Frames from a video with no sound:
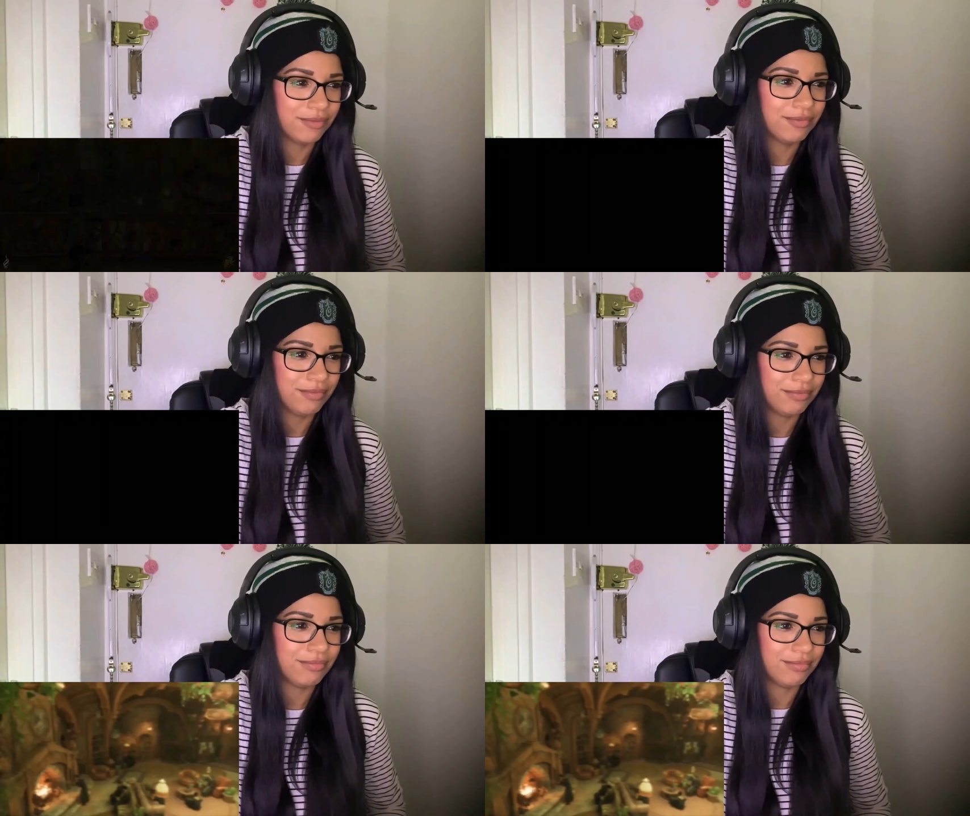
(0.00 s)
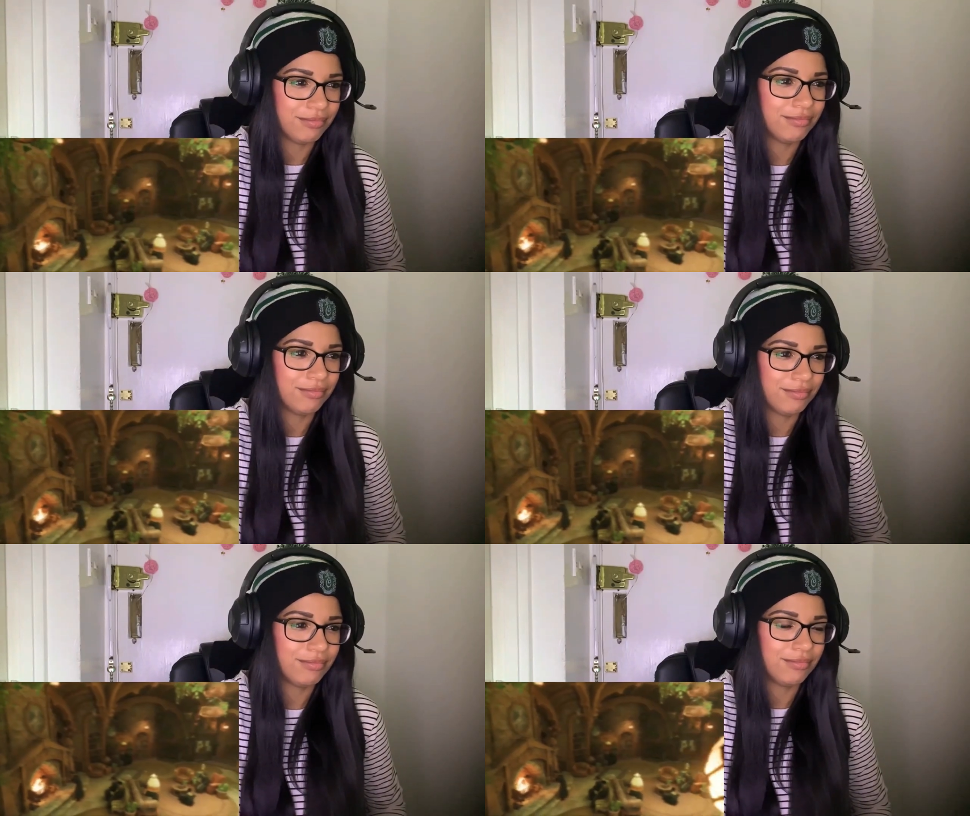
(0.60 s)

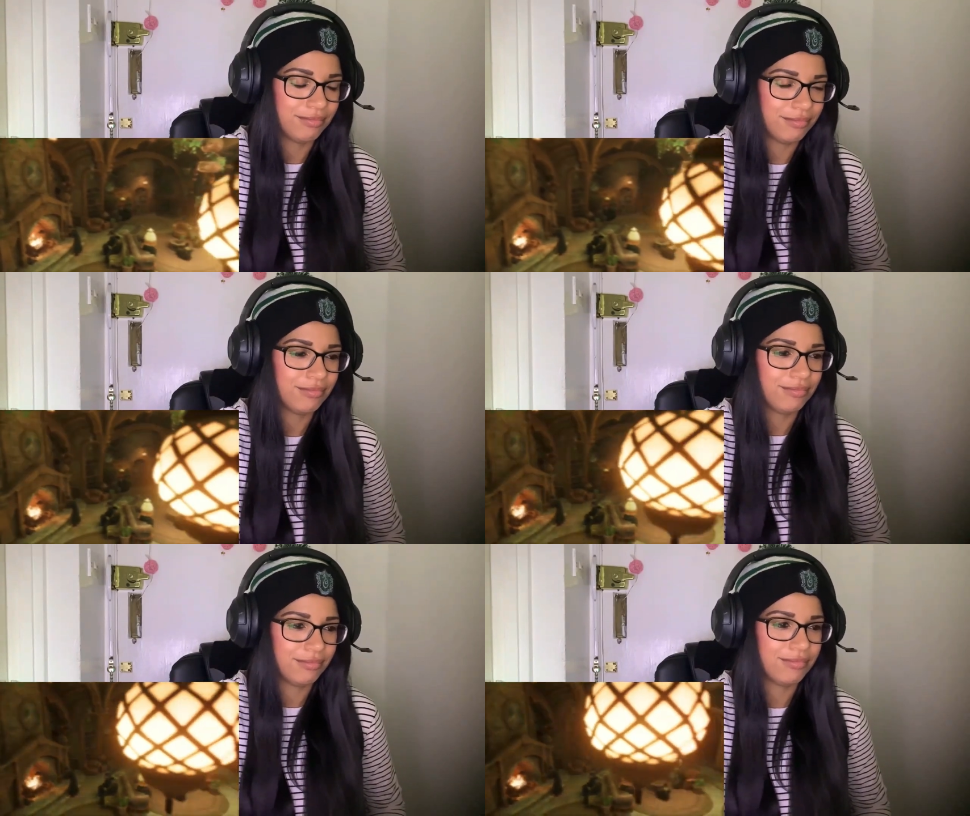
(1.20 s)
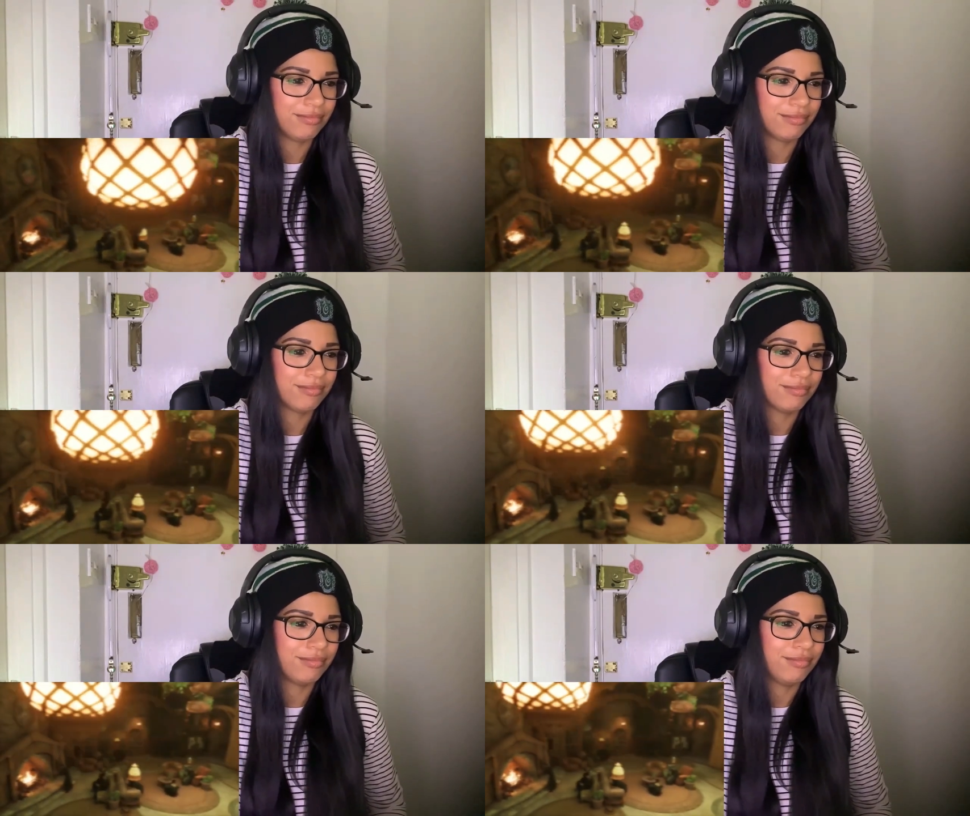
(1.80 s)

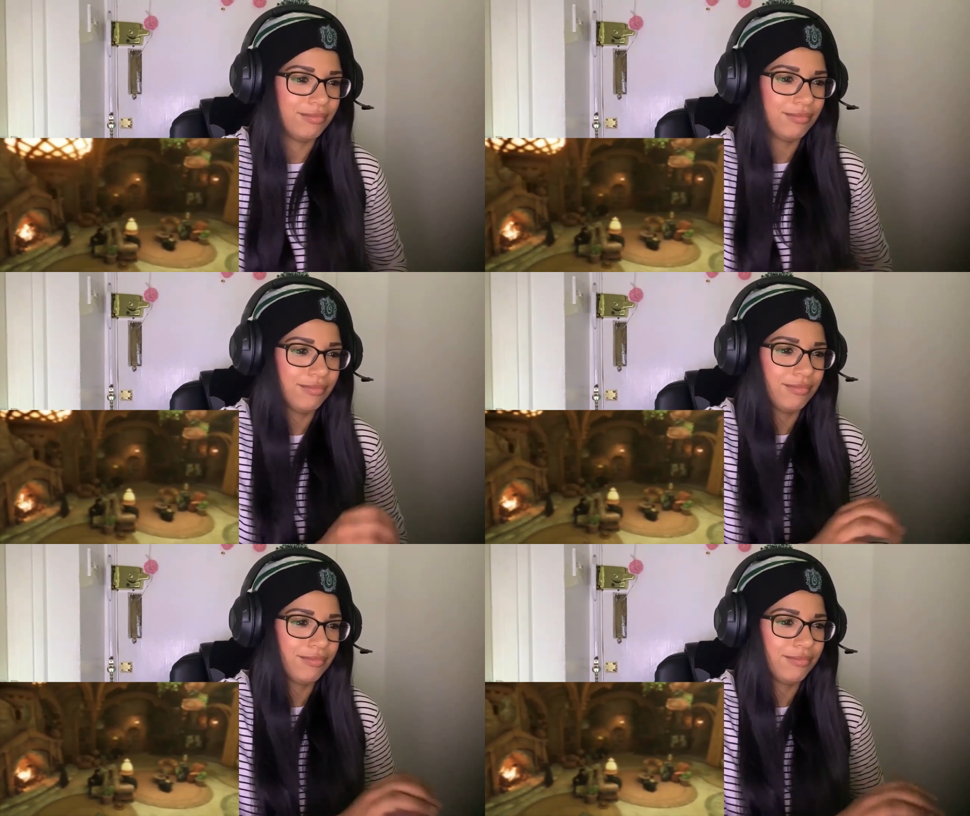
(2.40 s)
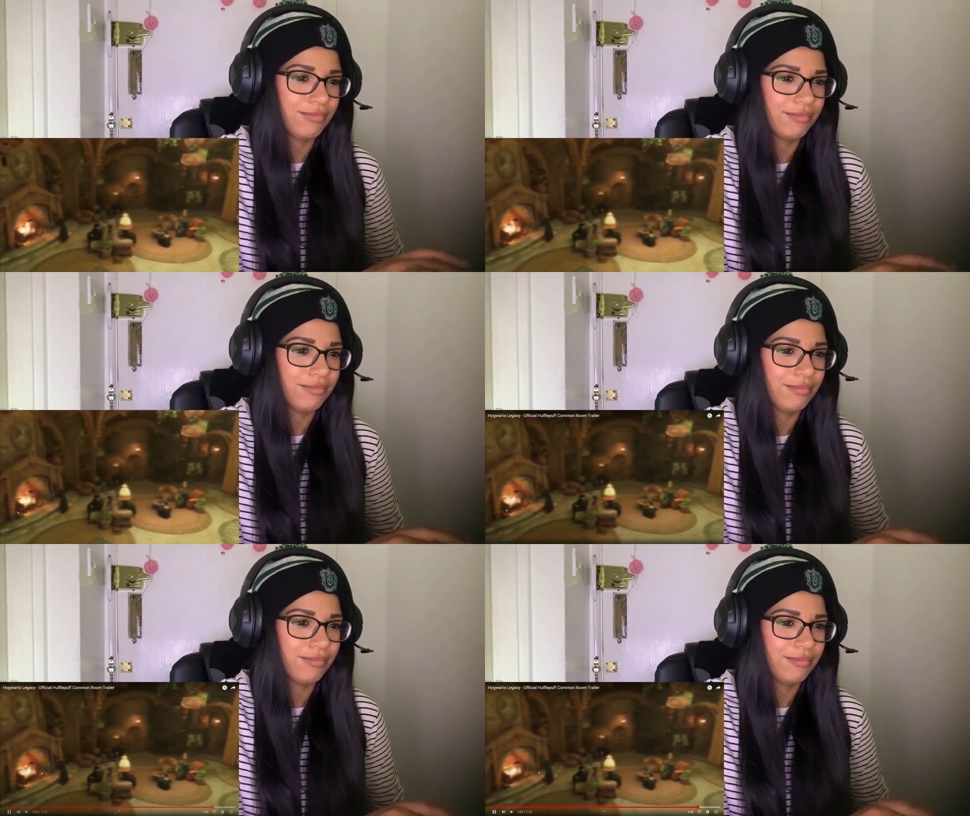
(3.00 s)

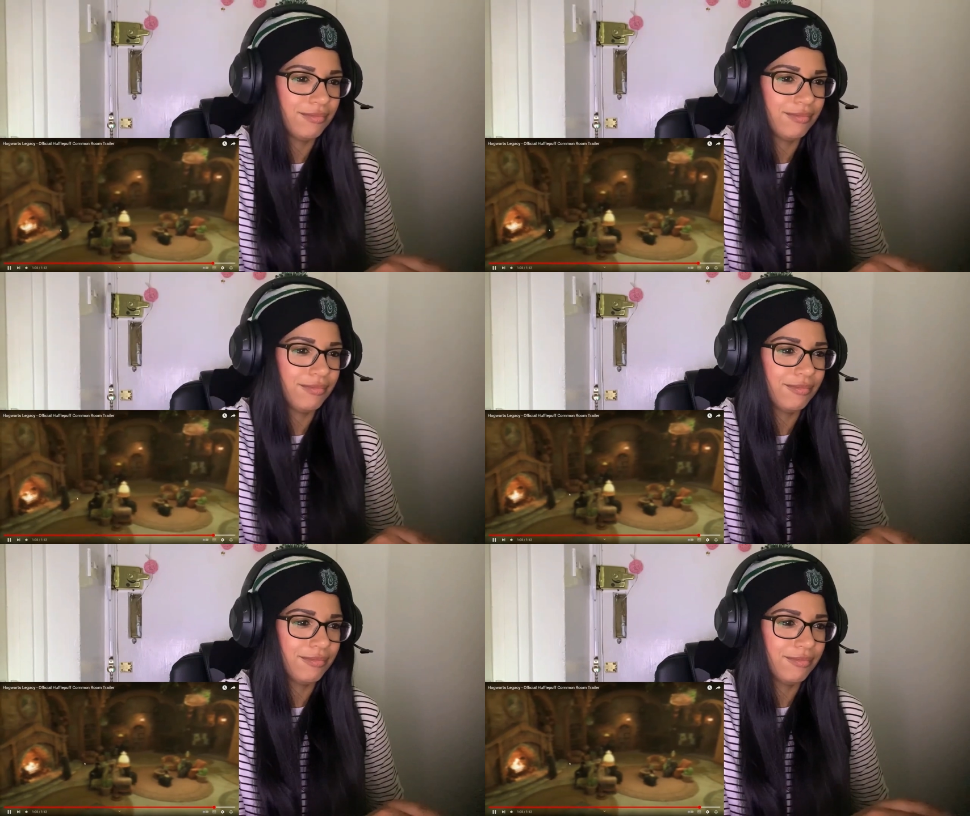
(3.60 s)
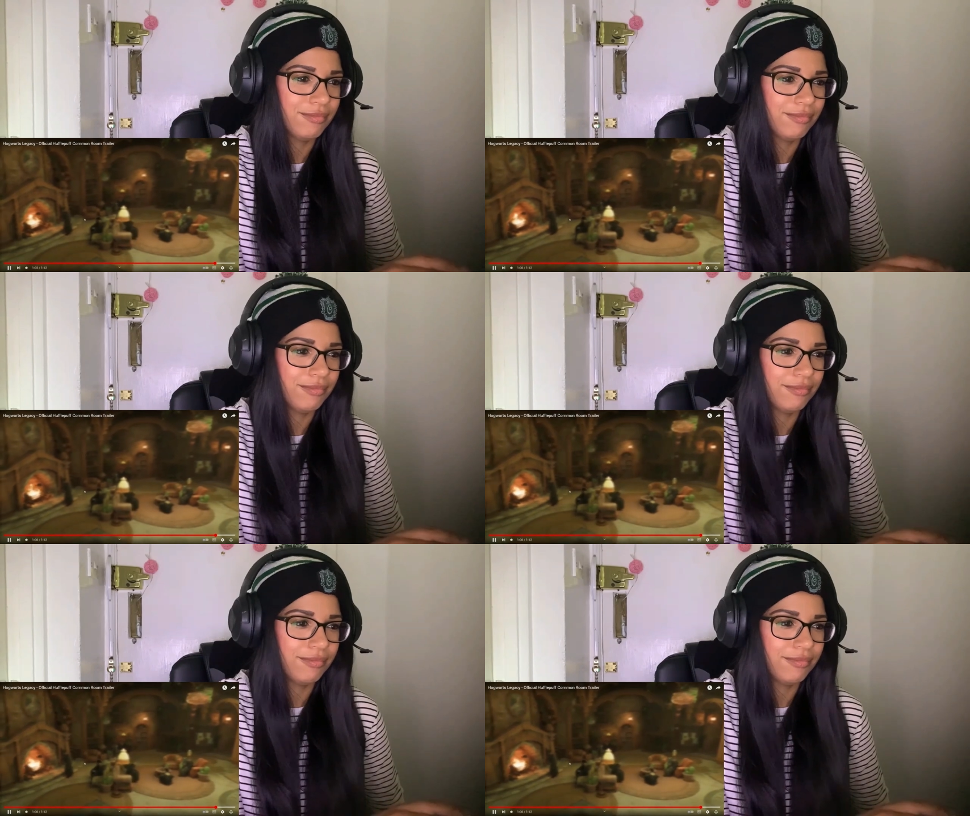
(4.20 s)
[no speech]